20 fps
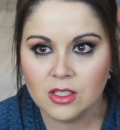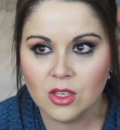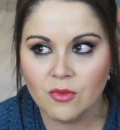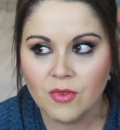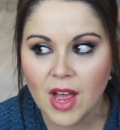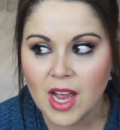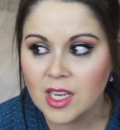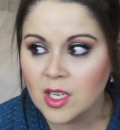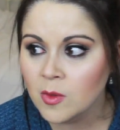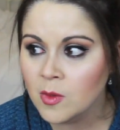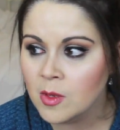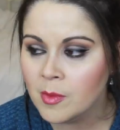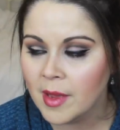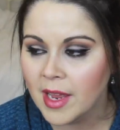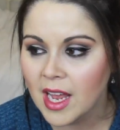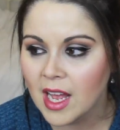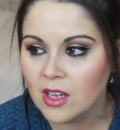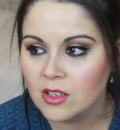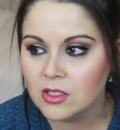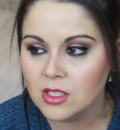So vacuuming
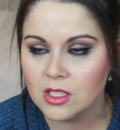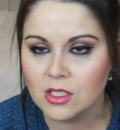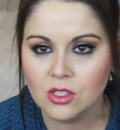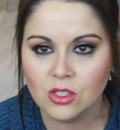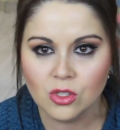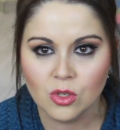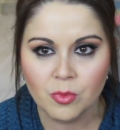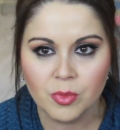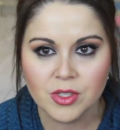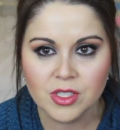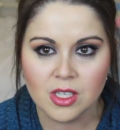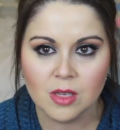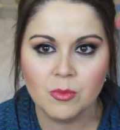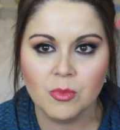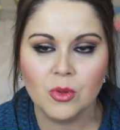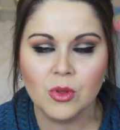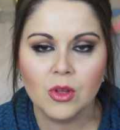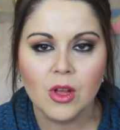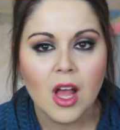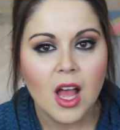my house is super
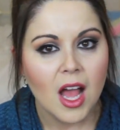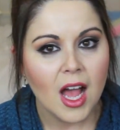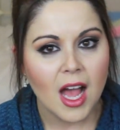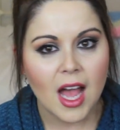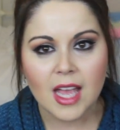simple.